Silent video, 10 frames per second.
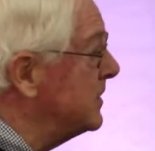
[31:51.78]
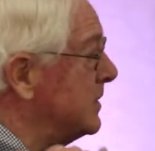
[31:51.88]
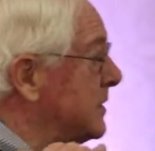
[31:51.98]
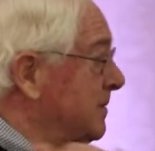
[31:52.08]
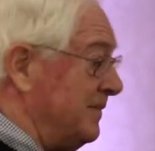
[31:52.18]

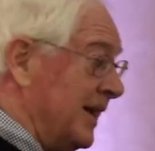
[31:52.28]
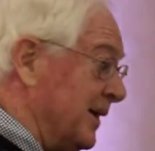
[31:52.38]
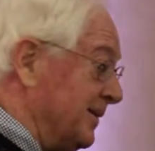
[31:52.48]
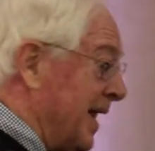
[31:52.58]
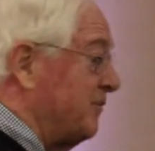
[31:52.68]

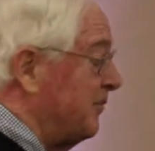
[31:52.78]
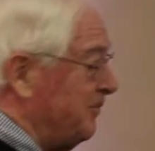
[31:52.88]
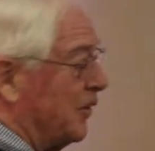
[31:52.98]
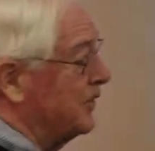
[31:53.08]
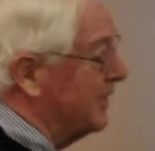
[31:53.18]

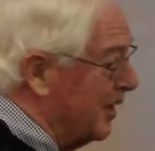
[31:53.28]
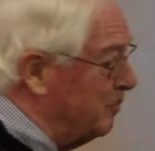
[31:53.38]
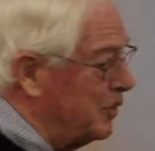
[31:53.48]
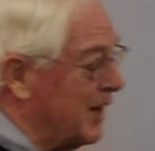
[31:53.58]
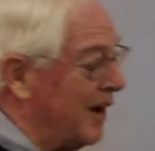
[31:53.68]
that first little
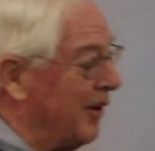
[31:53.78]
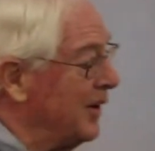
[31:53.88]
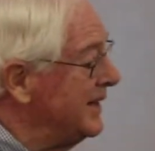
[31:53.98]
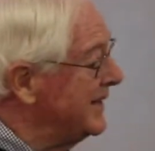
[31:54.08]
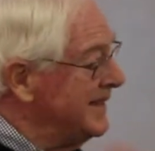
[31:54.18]
book I
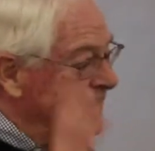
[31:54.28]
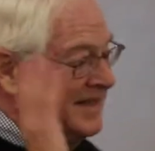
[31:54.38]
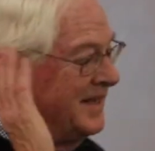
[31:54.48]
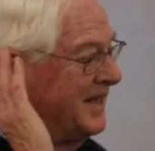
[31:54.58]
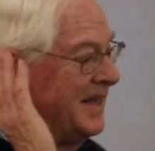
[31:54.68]
wrote,
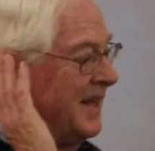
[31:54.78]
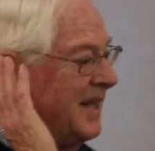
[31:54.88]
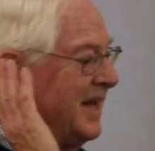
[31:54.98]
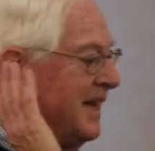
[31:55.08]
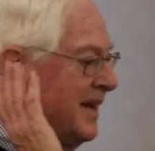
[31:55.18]

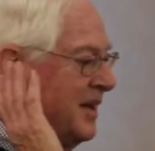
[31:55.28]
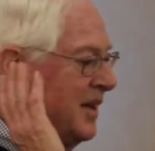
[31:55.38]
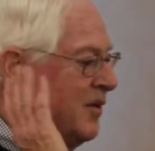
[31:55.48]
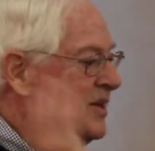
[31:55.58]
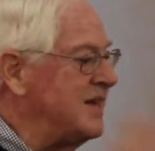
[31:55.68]

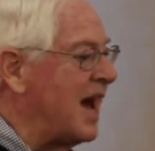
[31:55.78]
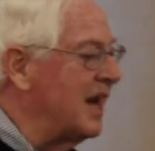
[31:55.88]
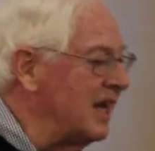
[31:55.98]
there is not a